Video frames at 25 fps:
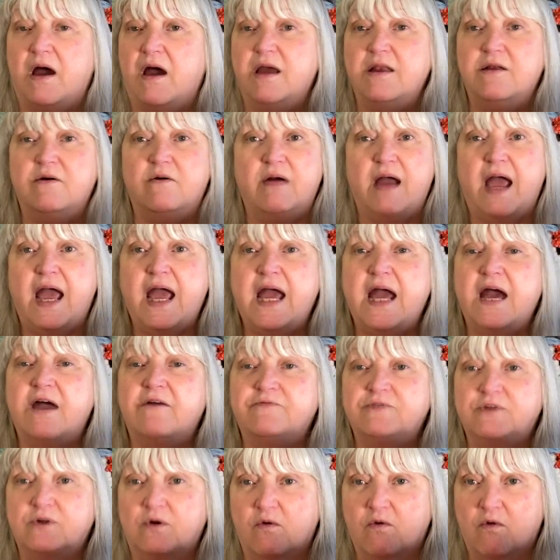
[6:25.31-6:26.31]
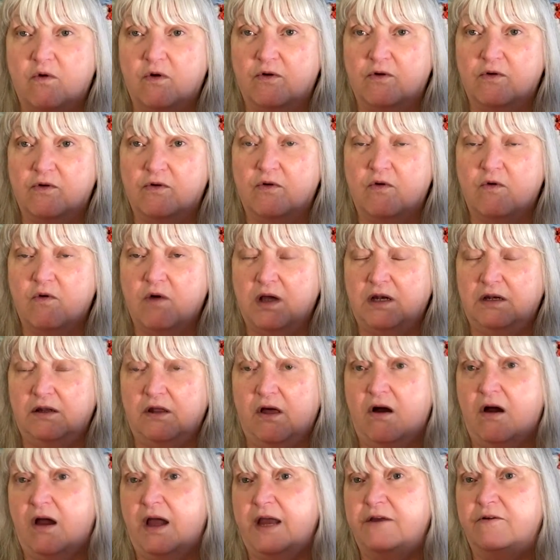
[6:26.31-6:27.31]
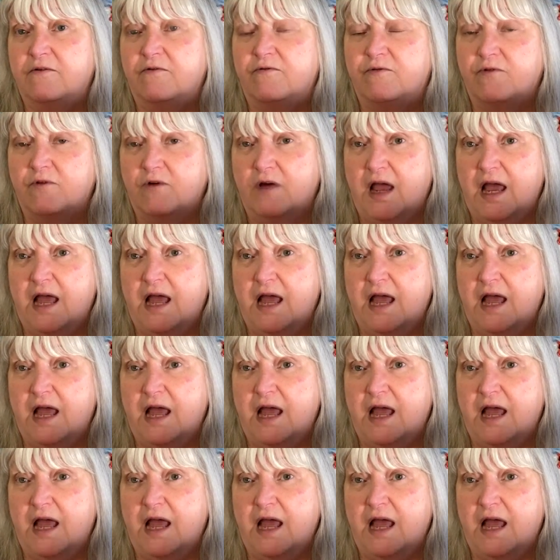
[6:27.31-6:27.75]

I don't have to order online for